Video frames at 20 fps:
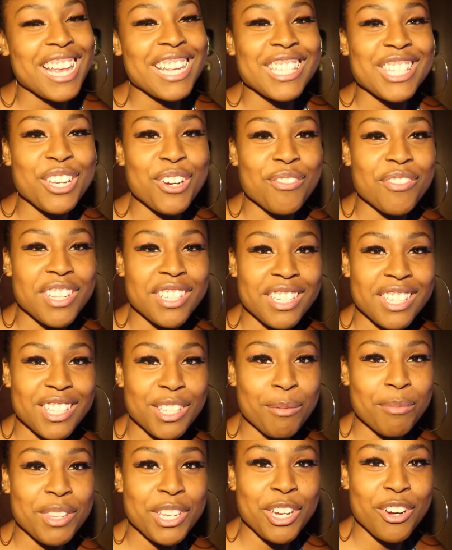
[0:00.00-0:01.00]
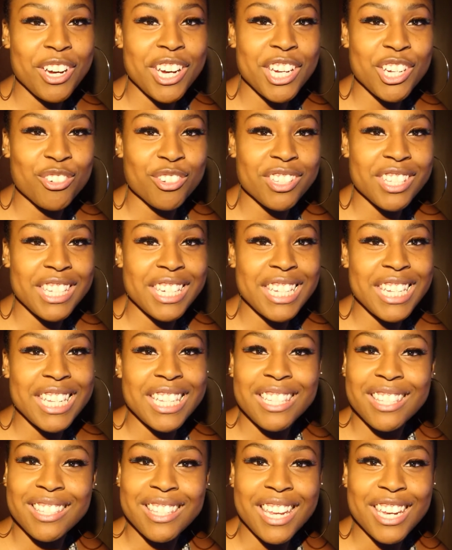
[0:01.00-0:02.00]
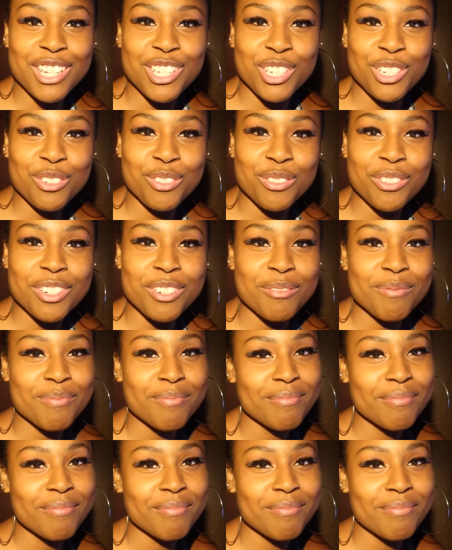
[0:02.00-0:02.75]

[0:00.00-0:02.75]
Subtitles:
So if this is something you're interested in, stay tuned.